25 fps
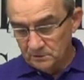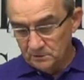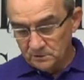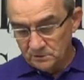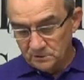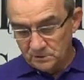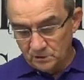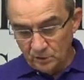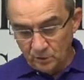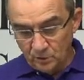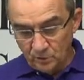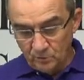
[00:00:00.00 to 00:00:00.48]

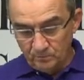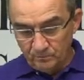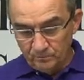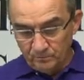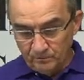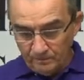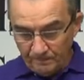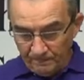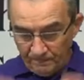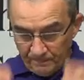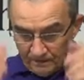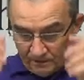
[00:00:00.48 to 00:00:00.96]

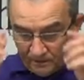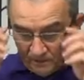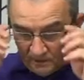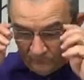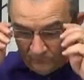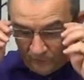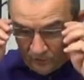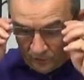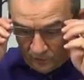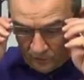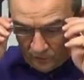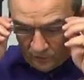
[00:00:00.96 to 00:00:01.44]
So,
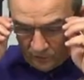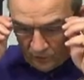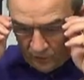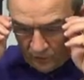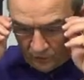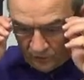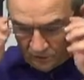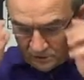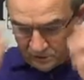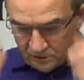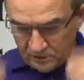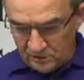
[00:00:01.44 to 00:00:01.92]
if you'll
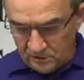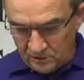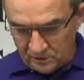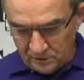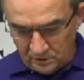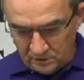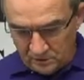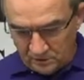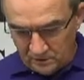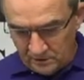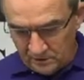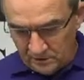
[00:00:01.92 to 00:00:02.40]
notice
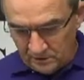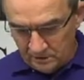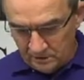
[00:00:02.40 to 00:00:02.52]
here